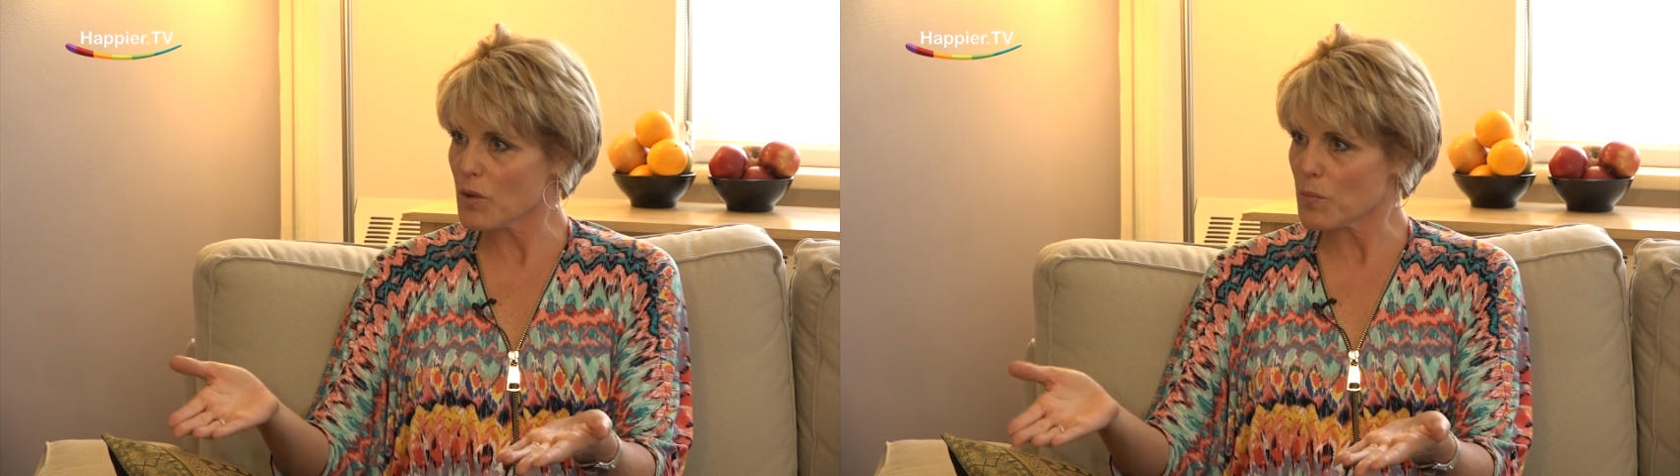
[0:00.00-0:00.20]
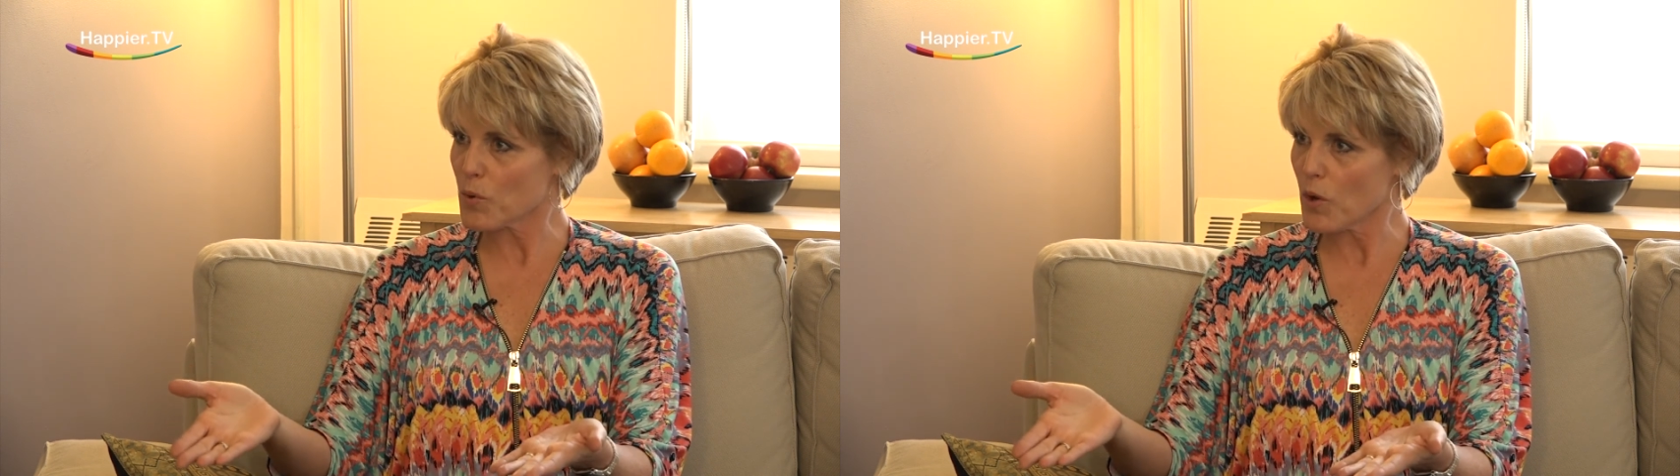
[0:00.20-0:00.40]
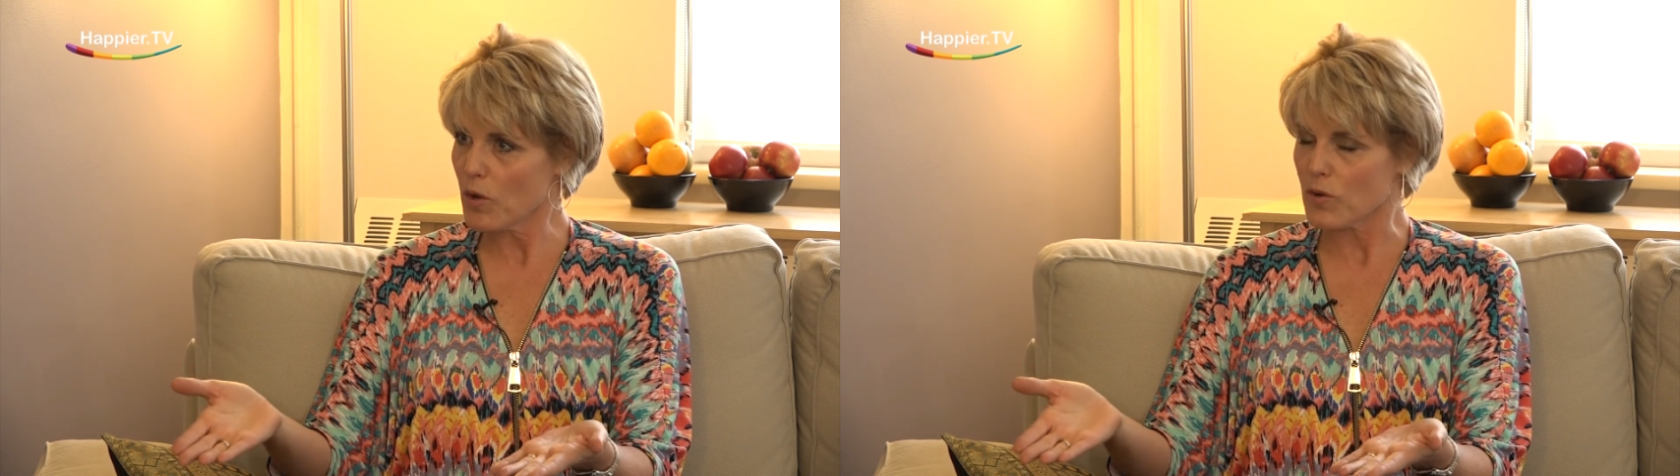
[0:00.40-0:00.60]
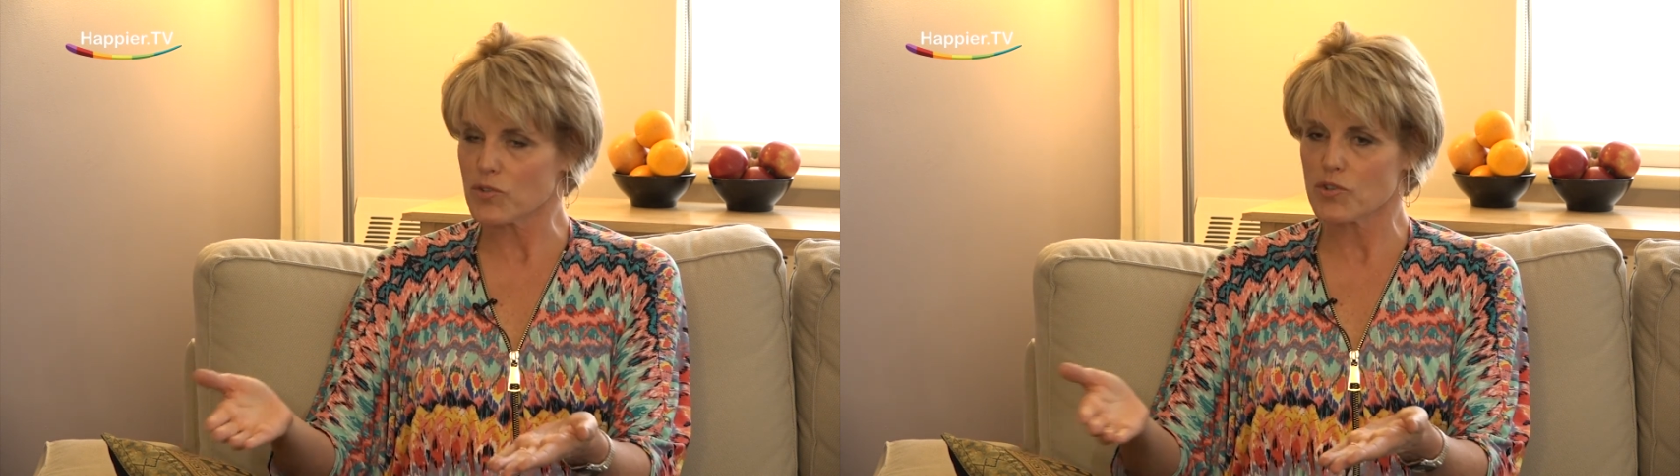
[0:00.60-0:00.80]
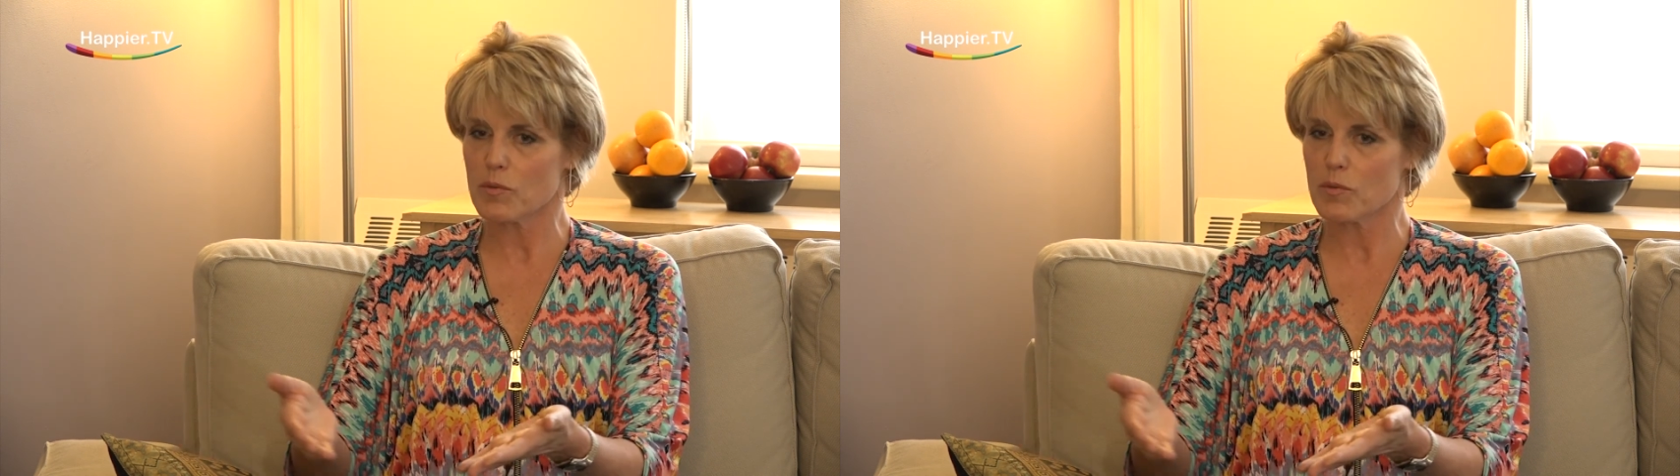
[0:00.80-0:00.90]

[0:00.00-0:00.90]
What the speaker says: approach